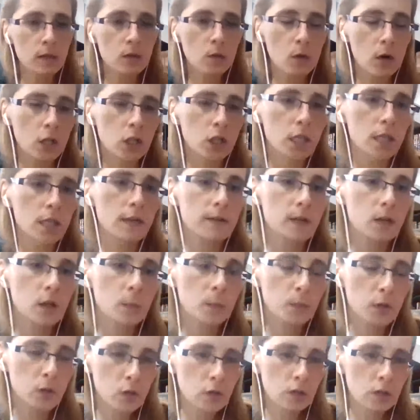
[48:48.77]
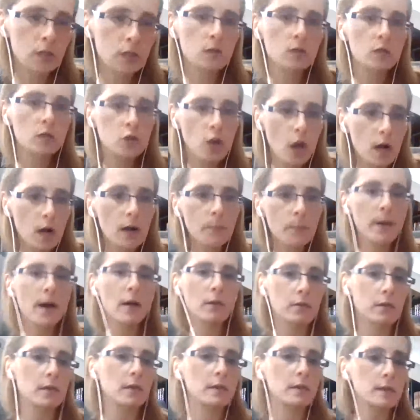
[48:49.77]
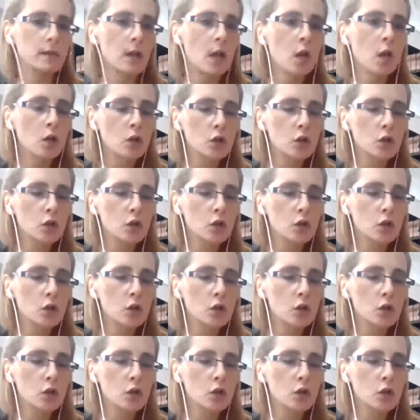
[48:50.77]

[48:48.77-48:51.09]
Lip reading: question as an opportunity to talk about this.